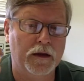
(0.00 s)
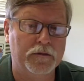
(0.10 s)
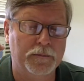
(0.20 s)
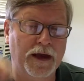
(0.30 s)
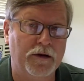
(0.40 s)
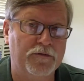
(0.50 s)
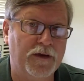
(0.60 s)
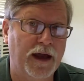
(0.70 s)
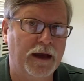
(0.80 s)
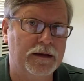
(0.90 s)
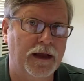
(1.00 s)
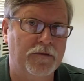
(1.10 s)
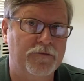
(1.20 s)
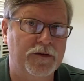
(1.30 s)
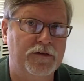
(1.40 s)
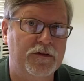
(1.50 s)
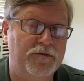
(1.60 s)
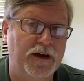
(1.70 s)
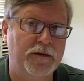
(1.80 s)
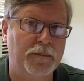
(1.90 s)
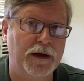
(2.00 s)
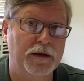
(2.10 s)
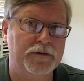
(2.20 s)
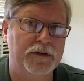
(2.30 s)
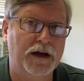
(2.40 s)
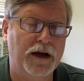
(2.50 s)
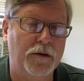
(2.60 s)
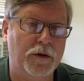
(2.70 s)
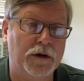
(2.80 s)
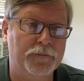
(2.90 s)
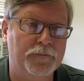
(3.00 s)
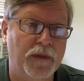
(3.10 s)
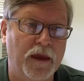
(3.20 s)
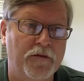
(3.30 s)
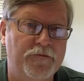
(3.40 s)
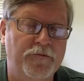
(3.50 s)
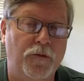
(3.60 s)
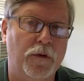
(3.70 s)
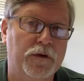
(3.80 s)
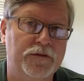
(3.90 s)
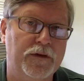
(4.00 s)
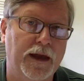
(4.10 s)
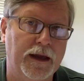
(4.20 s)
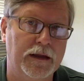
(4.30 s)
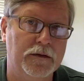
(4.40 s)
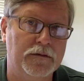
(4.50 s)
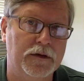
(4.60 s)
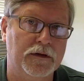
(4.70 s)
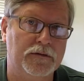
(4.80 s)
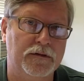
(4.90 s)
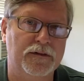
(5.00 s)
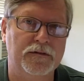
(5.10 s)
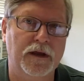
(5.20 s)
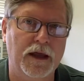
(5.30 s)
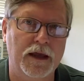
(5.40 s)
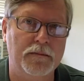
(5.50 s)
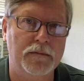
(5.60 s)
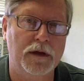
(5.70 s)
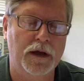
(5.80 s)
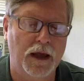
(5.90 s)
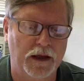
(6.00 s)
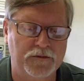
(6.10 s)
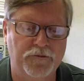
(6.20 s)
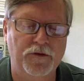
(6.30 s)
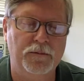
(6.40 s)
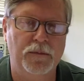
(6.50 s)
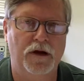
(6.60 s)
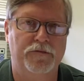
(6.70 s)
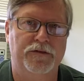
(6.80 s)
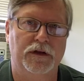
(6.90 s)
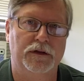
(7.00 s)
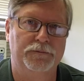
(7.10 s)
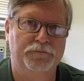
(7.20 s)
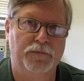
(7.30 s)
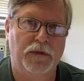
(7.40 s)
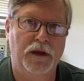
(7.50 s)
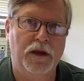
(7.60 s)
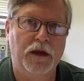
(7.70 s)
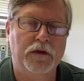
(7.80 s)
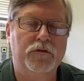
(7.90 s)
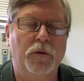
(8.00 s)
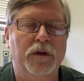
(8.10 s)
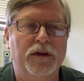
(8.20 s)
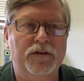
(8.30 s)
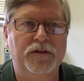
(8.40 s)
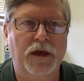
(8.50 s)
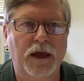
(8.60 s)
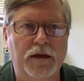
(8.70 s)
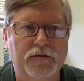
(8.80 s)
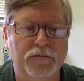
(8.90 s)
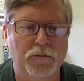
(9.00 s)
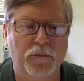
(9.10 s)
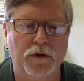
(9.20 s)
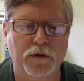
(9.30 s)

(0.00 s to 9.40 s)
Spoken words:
As a matter of fact, at 55 miles an hour, 4 seconds is the same as a football field. So in this case,